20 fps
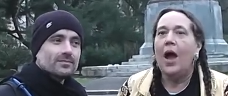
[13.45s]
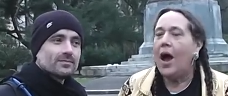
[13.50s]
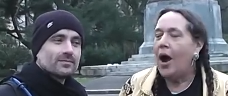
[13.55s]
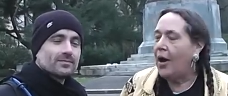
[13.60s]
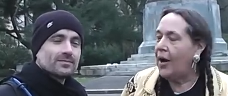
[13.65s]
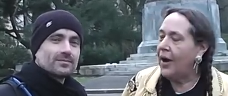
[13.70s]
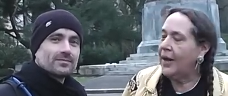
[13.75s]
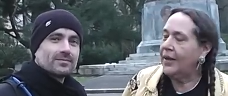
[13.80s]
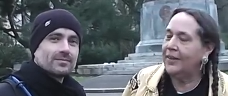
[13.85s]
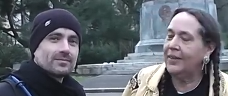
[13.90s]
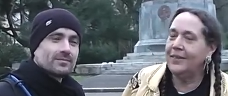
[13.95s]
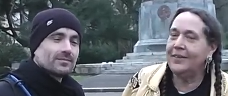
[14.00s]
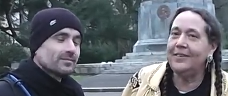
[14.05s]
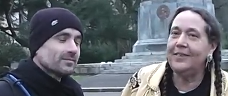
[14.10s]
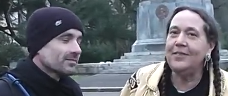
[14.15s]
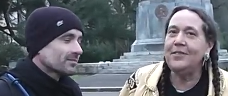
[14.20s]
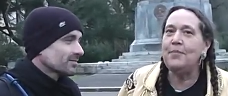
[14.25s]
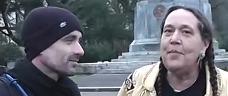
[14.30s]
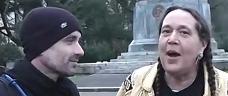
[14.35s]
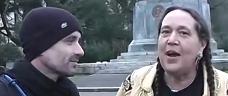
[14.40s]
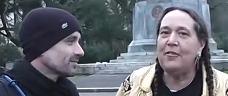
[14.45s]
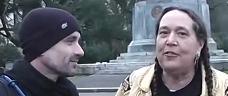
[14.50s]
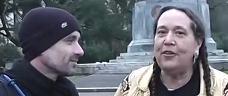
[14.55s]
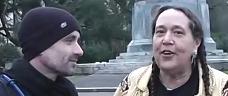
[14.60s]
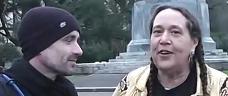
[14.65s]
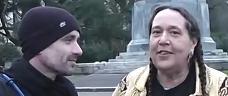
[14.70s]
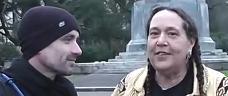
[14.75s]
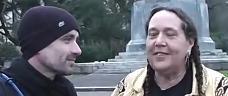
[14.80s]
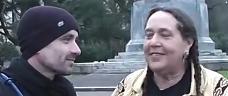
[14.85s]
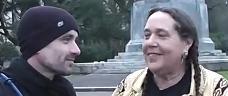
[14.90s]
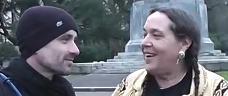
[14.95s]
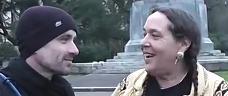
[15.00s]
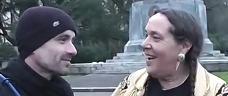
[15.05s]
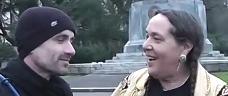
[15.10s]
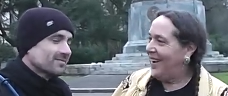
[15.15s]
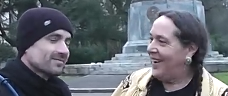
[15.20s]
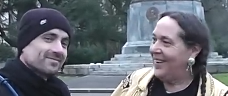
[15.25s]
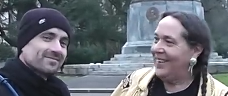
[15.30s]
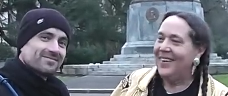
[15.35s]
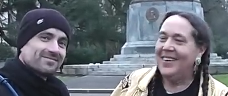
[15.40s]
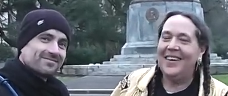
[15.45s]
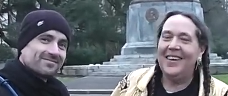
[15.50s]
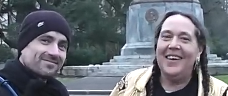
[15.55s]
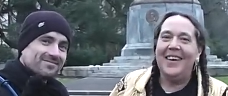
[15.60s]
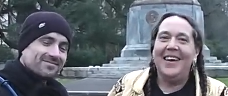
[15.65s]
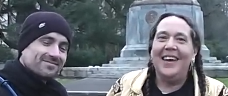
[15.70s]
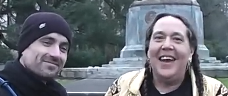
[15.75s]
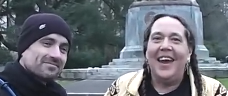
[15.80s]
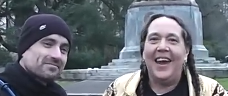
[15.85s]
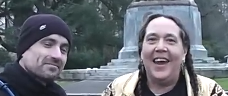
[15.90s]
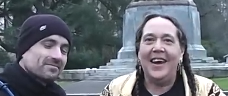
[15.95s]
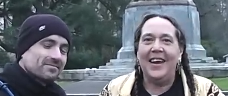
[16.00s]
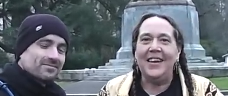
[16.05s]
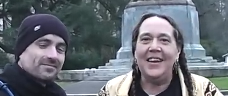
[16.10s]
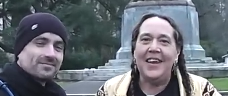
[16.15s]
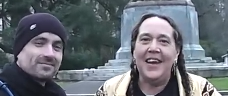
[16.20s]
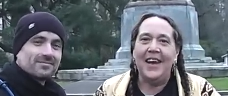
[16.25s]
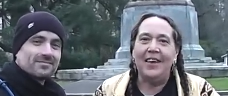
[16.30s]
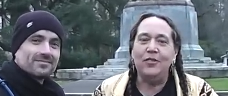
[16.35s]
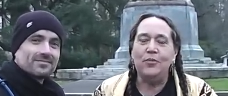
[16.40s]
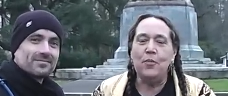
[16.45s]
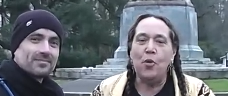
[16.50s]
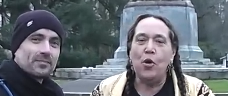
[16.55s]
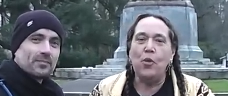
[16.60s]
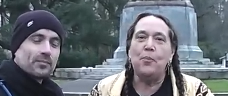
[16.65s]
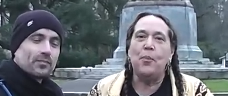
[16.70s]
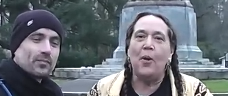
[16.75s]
Speaker 1: All right, this is my friend Scott, and he has more